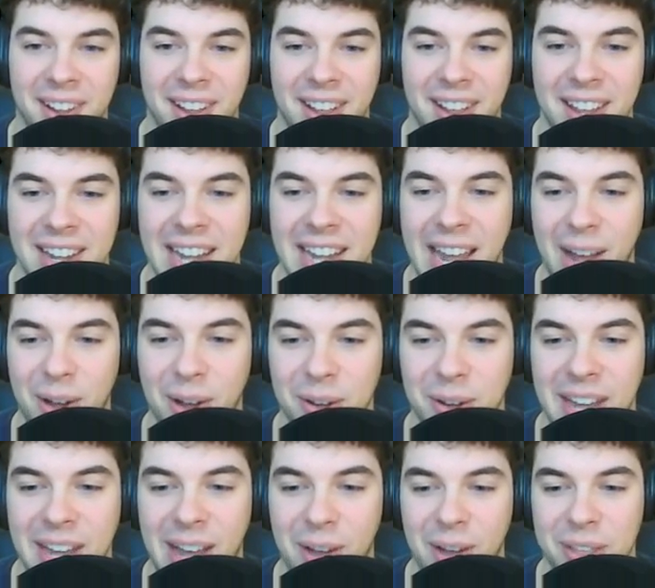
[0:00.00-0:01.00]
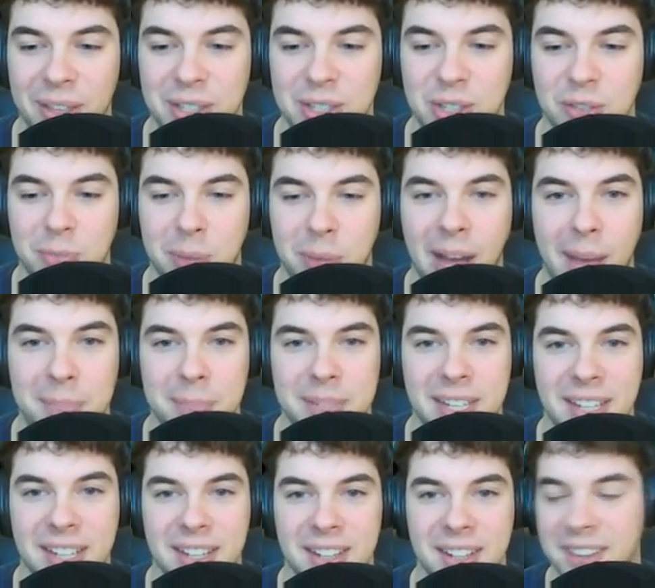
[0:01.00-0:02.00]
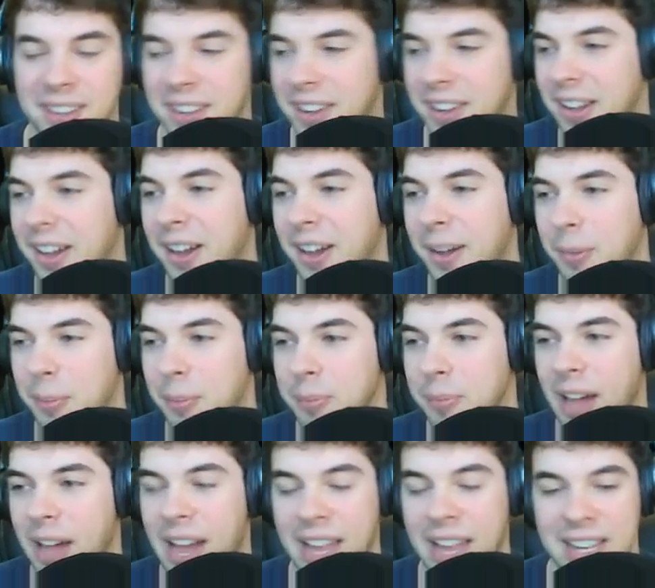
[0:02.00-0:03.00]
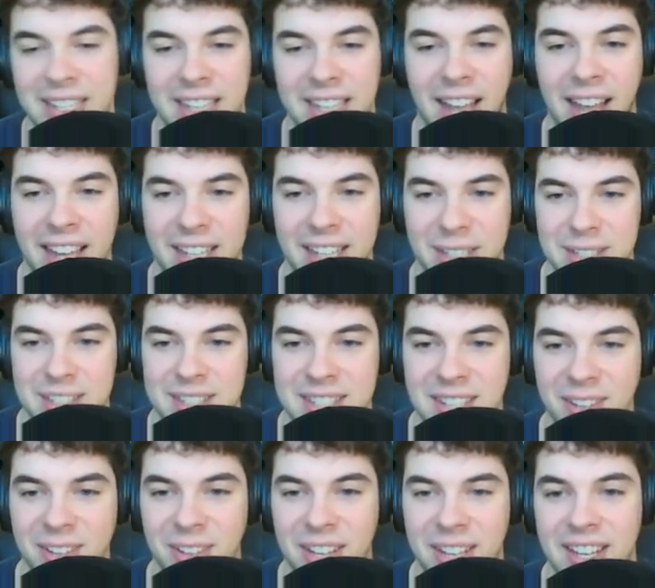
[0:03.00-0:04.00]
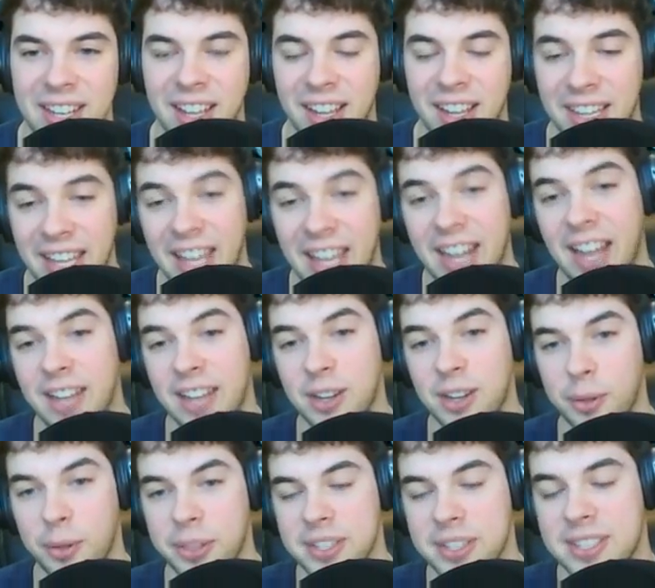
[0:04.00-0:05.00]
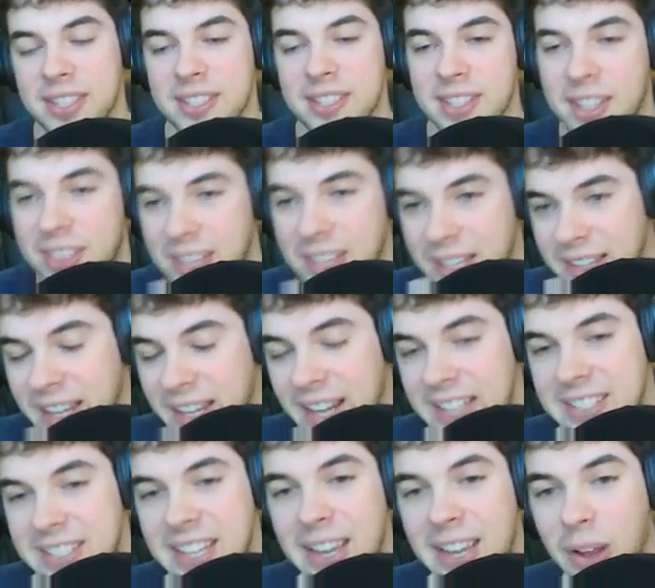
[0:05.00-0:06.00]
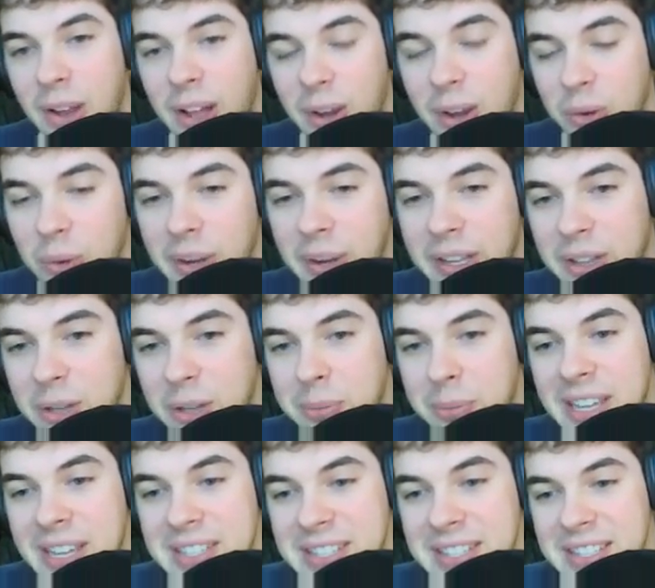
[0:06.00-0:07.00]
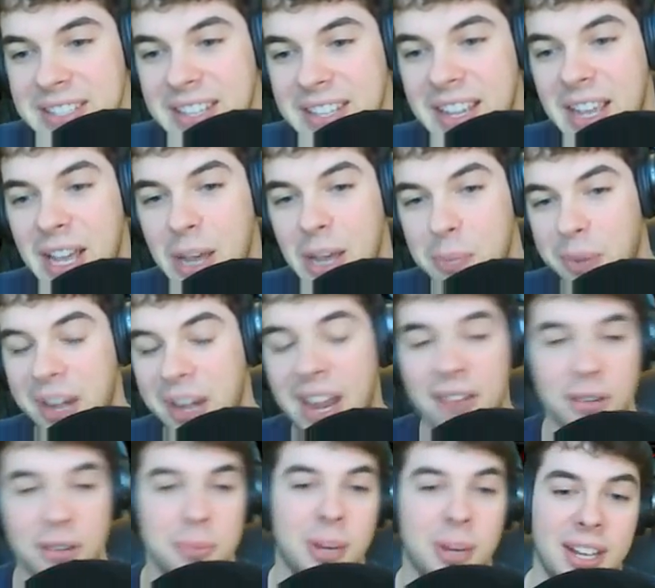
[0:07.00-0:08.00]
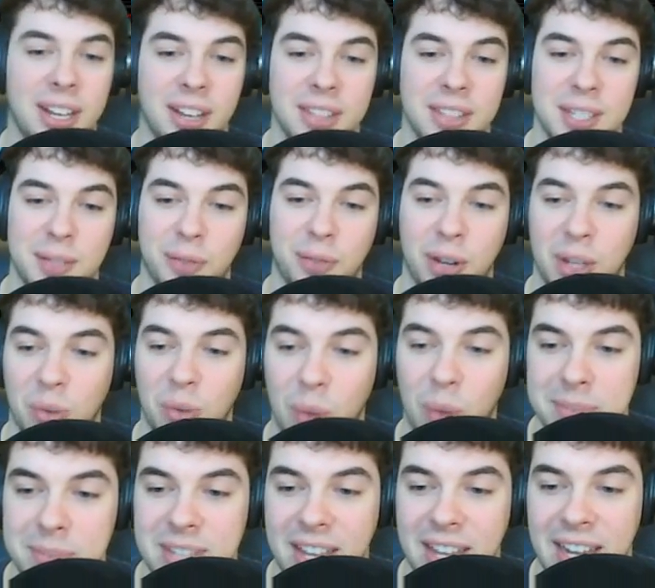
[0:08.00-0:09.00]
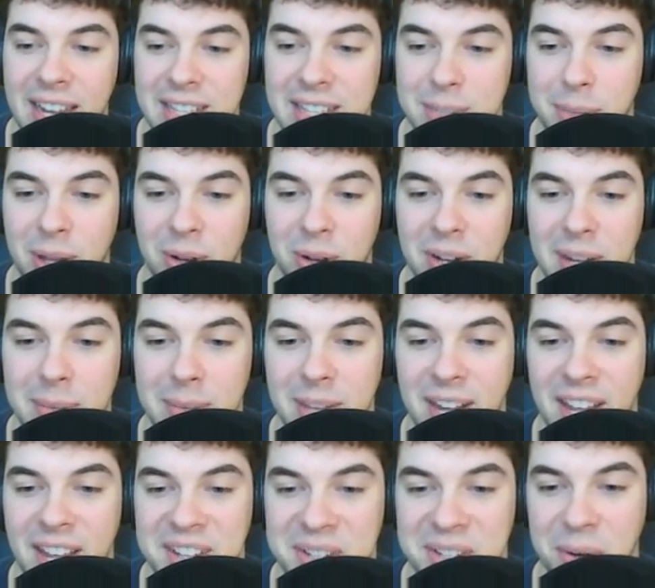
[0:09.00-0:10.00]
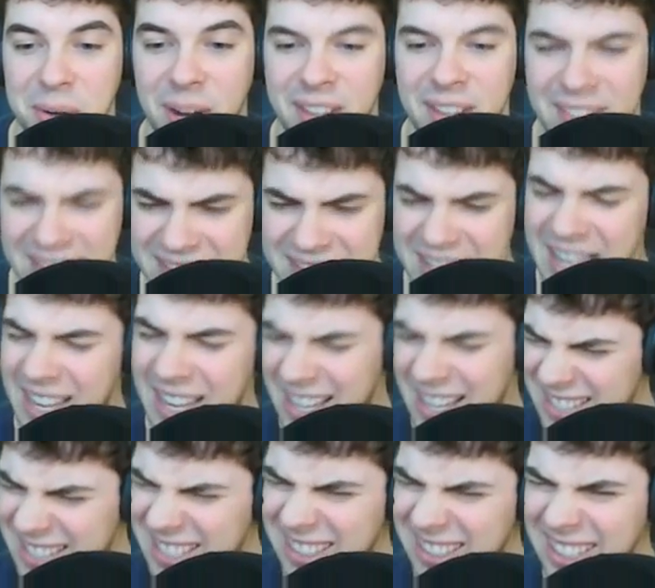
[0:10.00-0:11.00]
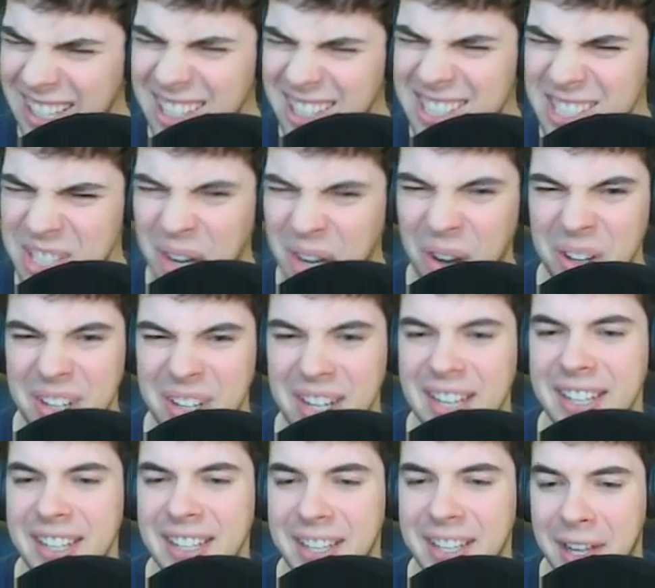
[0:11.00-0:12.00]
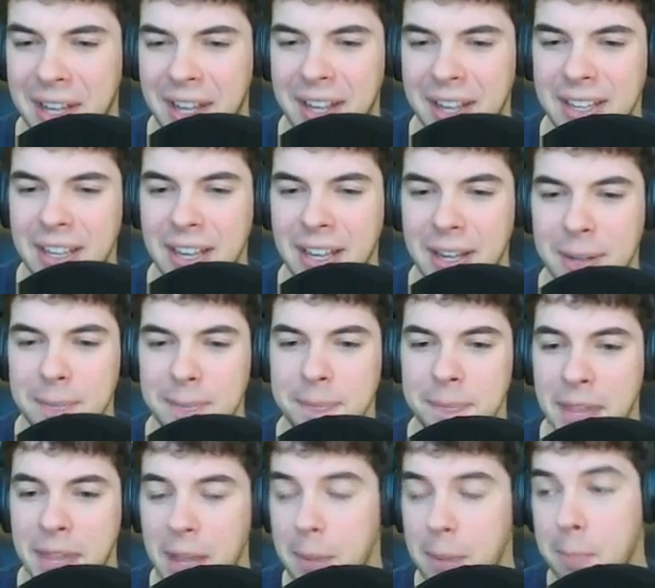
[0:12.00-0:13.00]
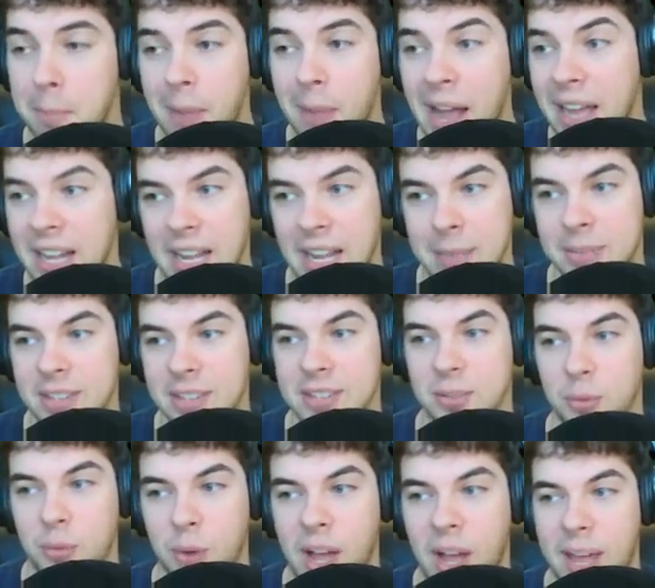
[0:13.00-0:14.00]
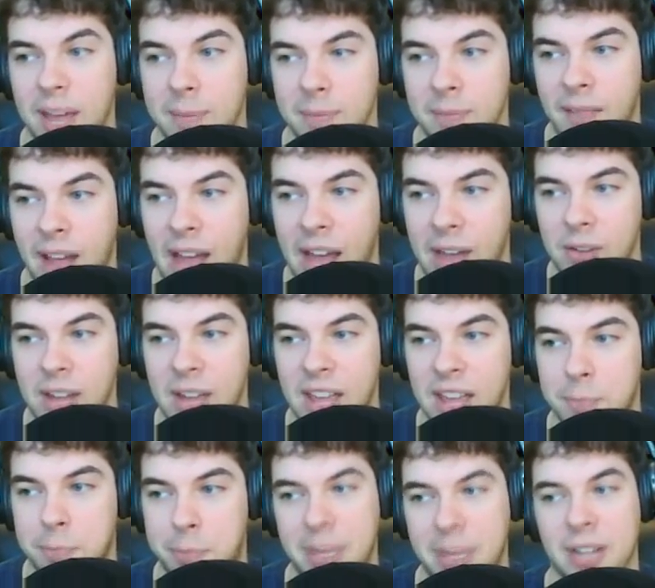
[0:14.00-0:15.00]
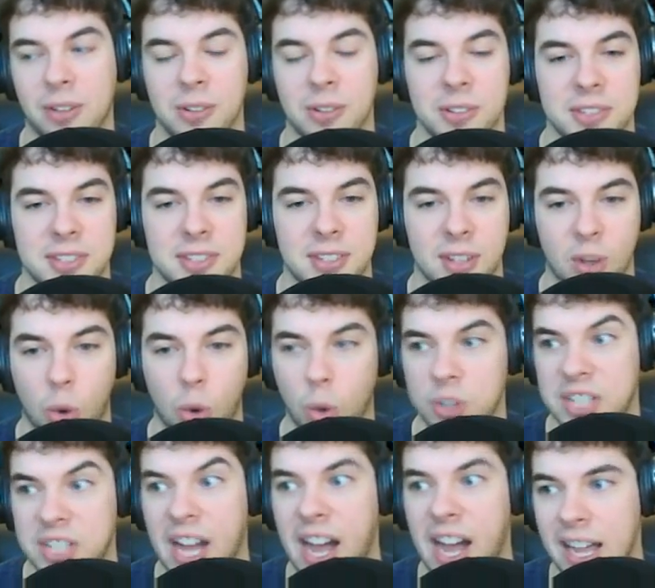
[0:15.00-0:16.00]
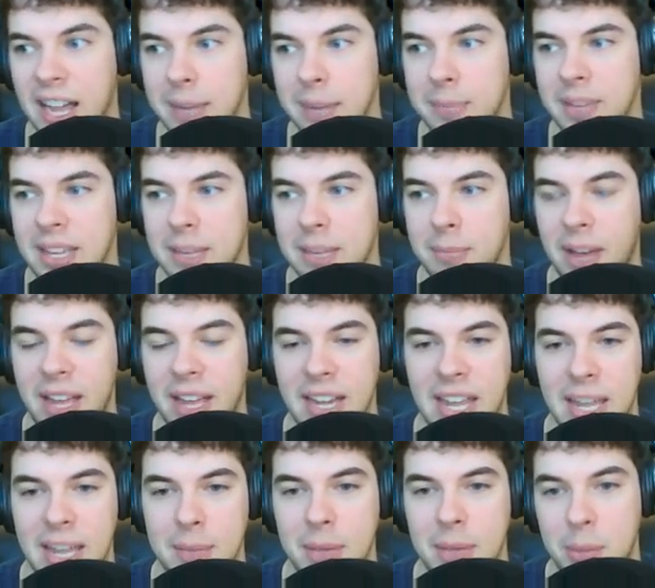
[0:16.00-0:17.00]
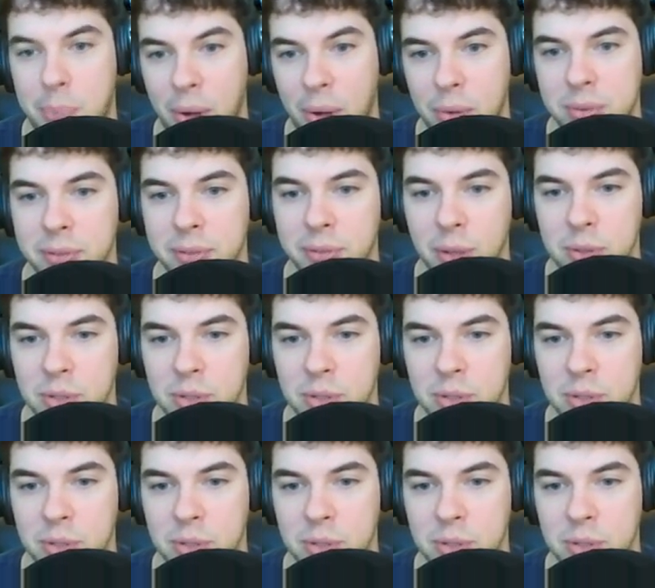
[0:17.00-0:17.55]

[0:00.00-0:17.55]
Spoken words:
now that you've popped in. I can single-hand, again, I know this is a thing that I say on a regular basis, but everybody on this freaking website has a better name than I do. And it's a little disheartening. My name doesn't rhyme. I don't have pickles or time in my name, and both of those are